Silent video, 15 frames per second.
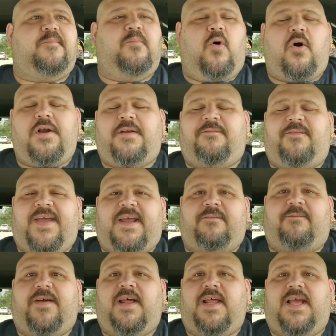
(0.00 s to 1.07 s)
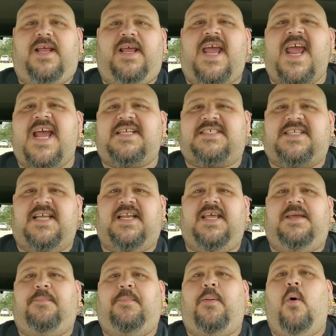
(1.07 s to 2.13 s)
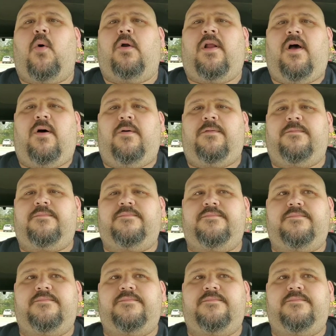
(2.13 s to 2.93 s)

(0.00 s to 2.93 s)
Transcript: More defeat feeling instantly poured on.